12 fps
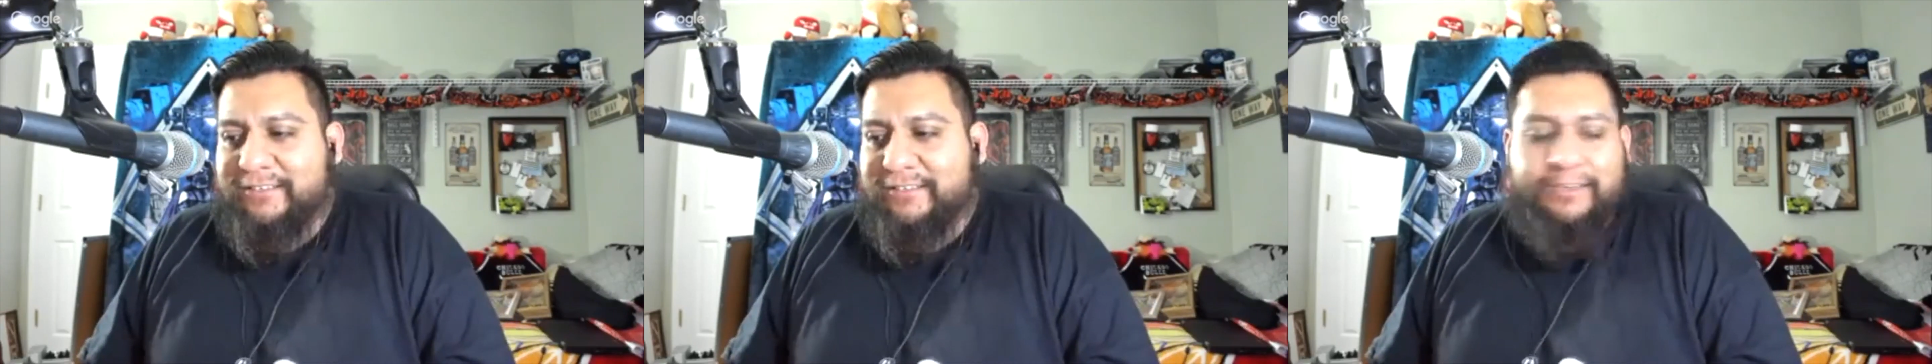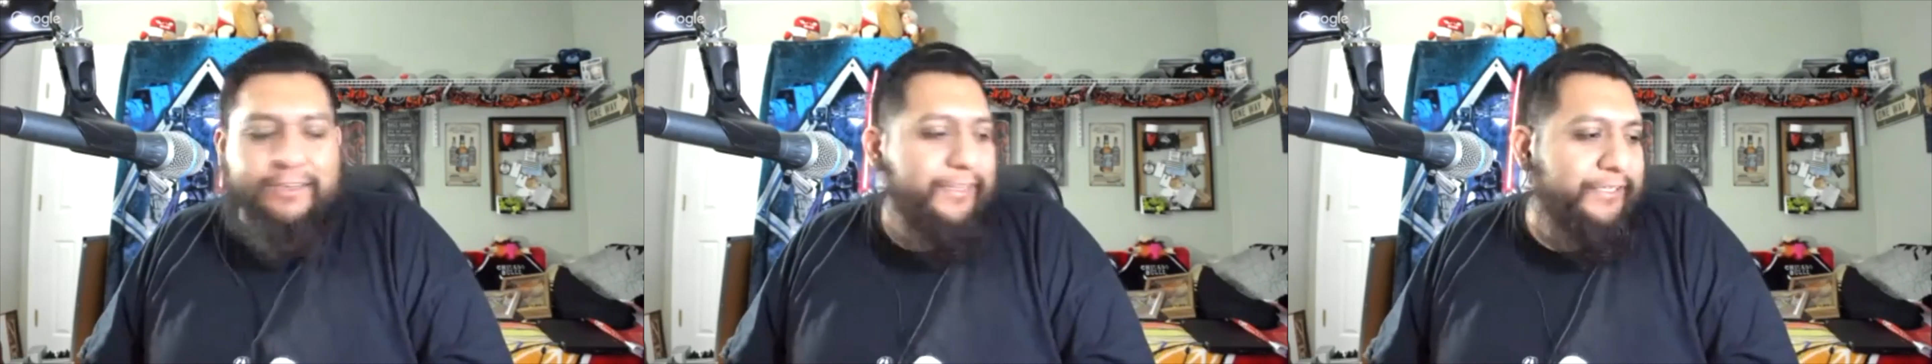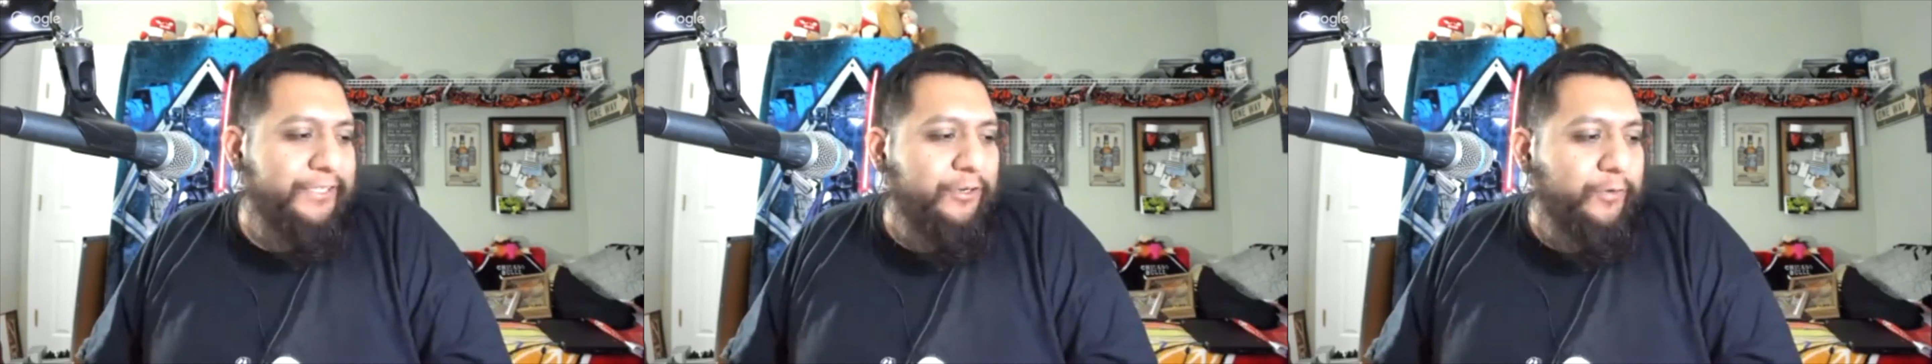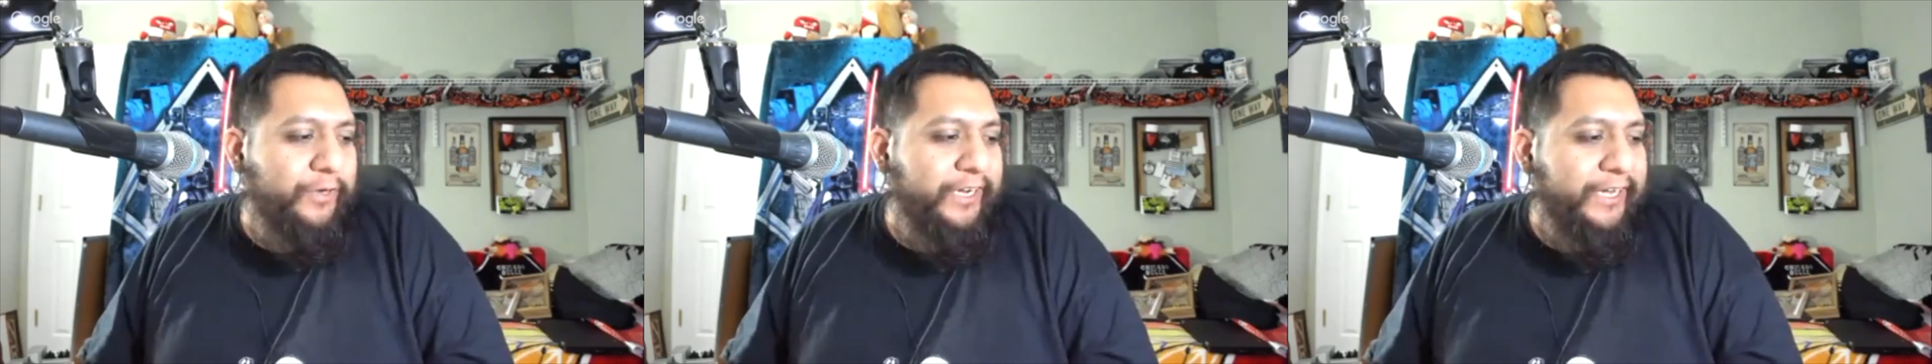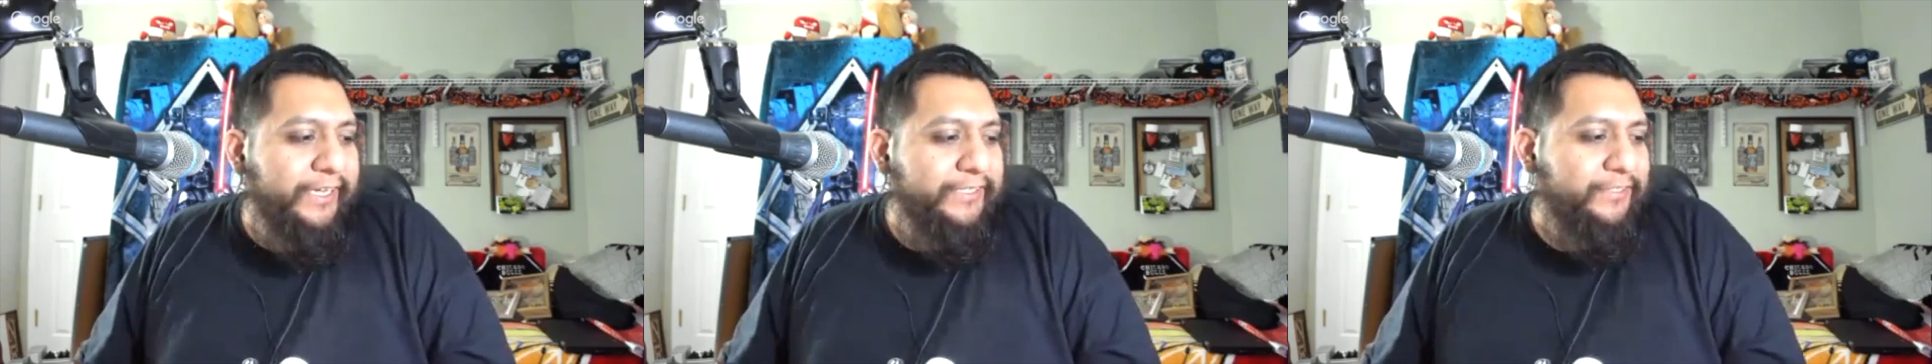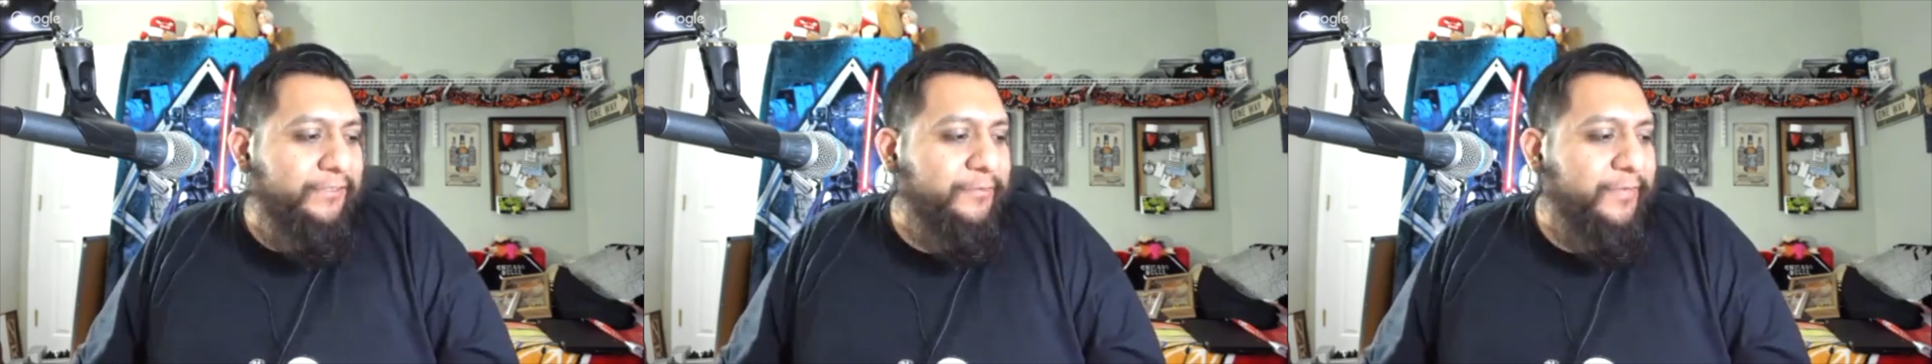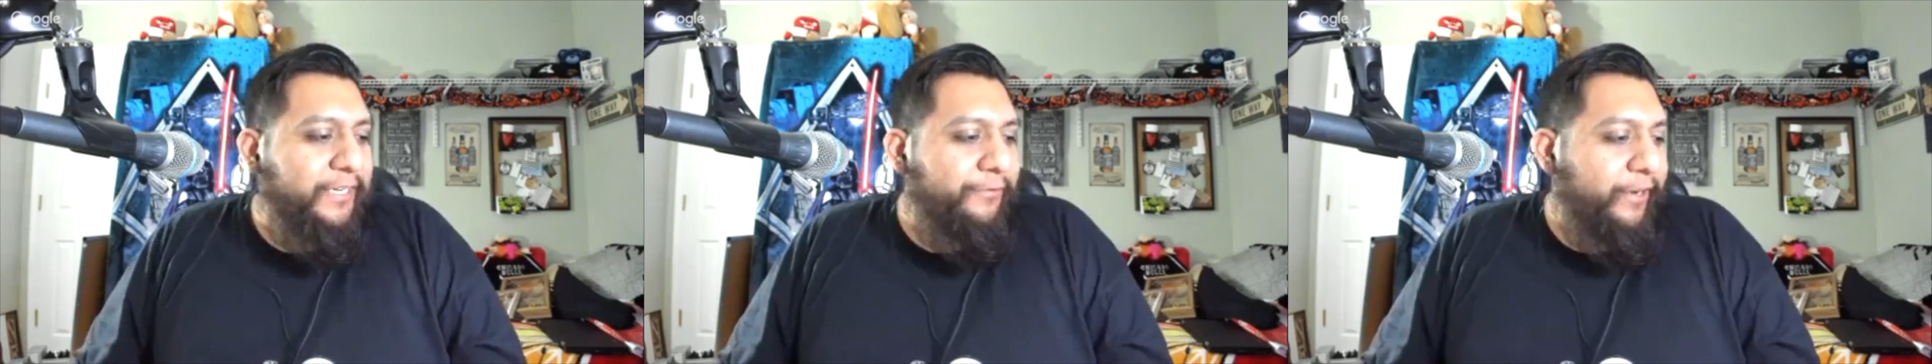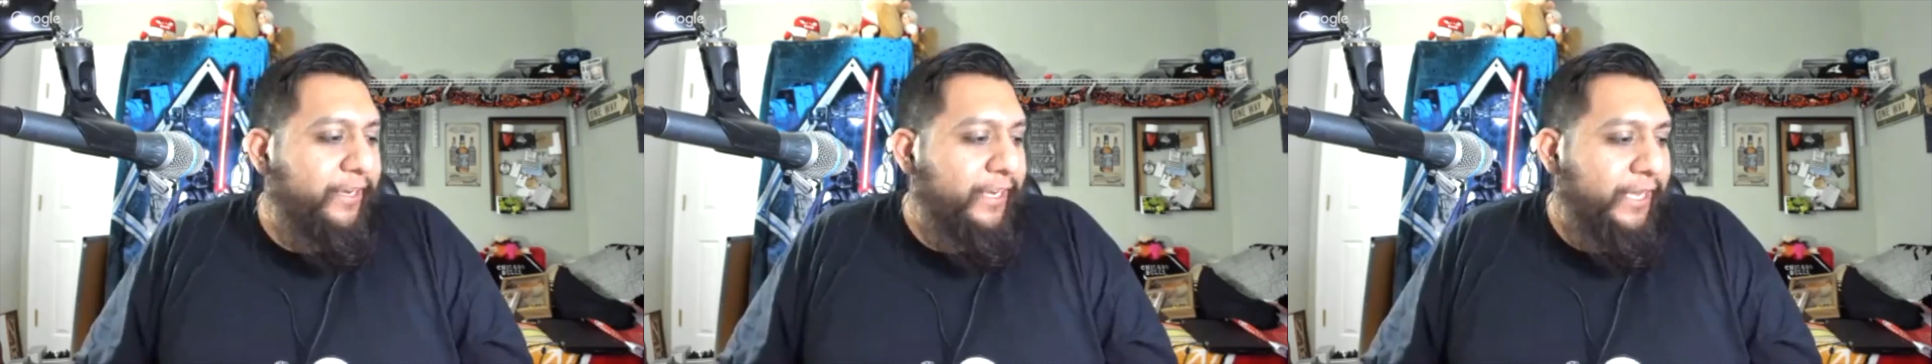I'll let you know what I got too, man.
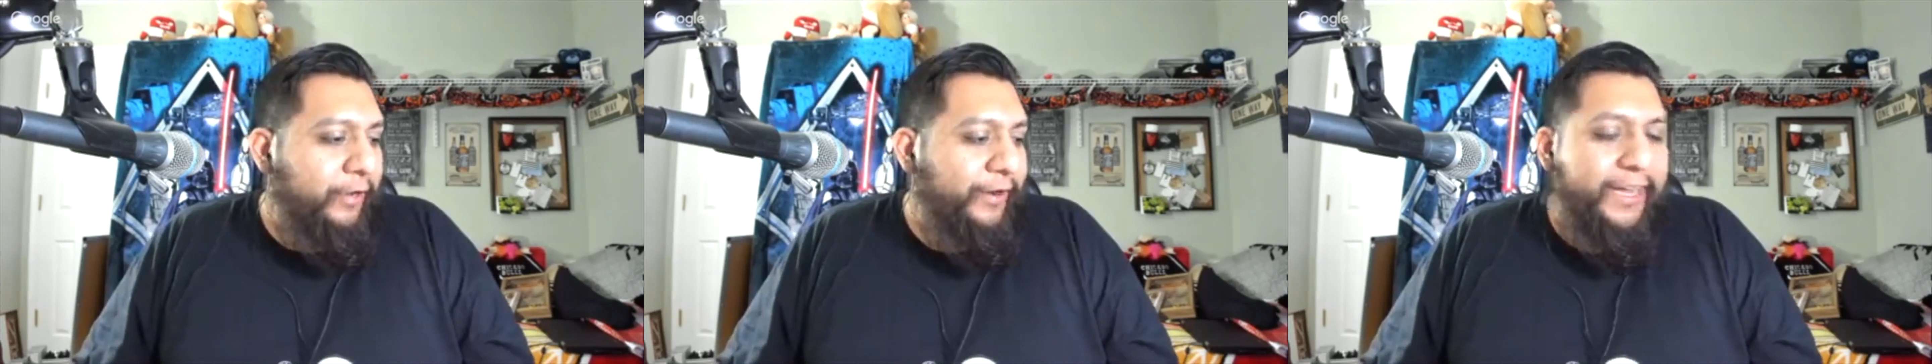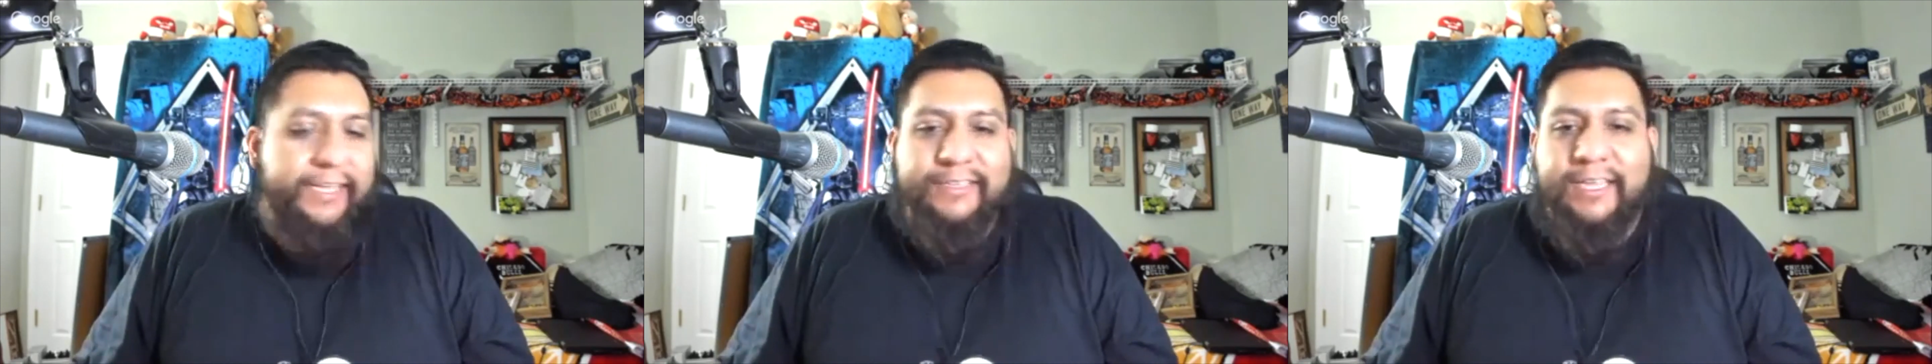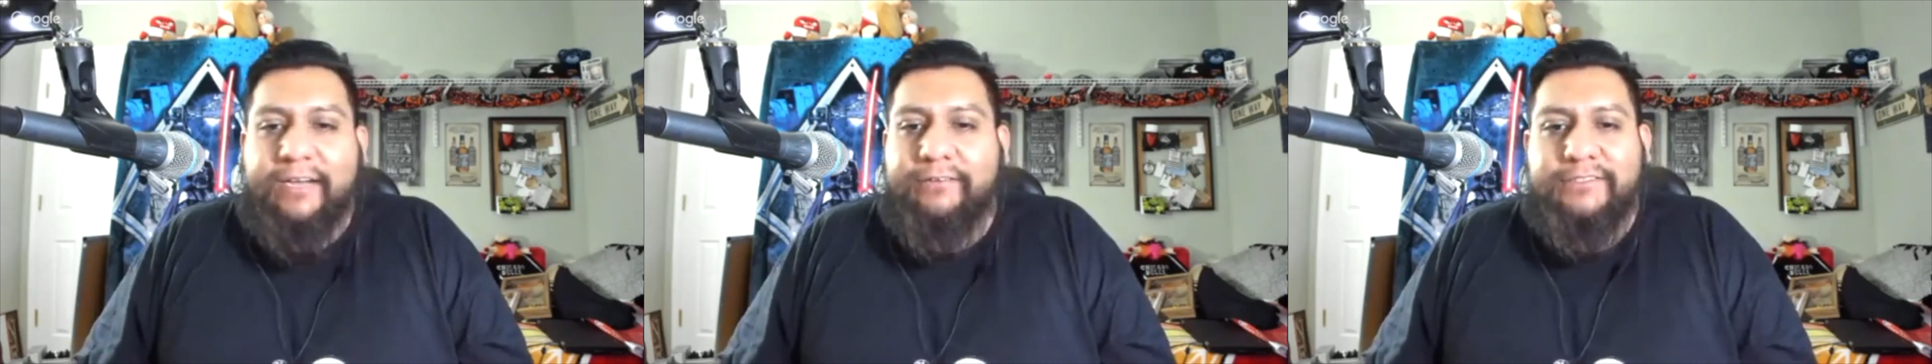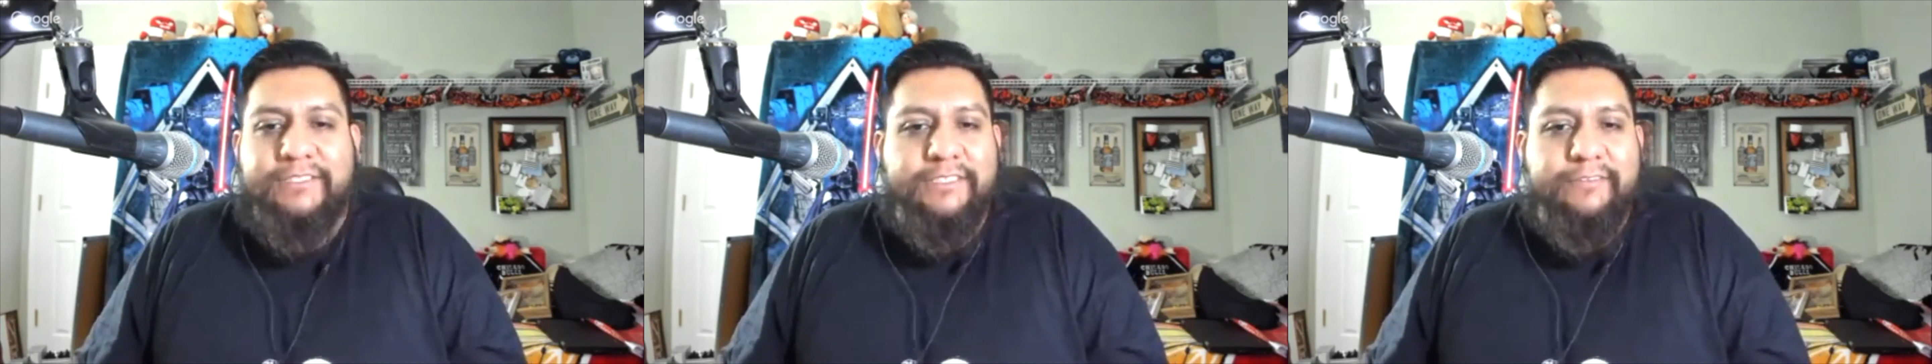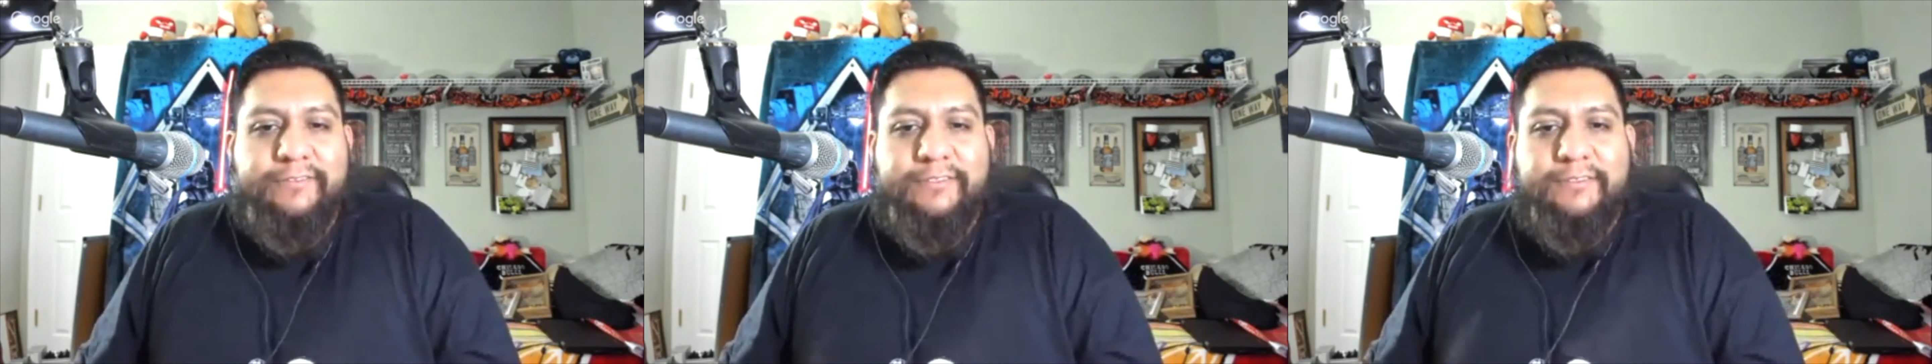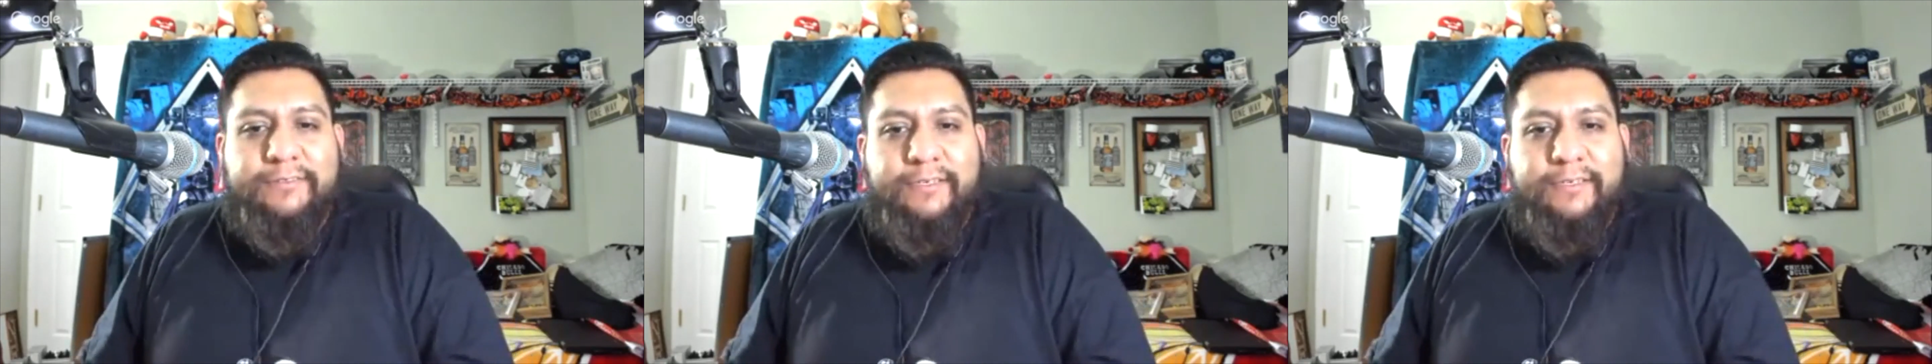Right now, I got downshift.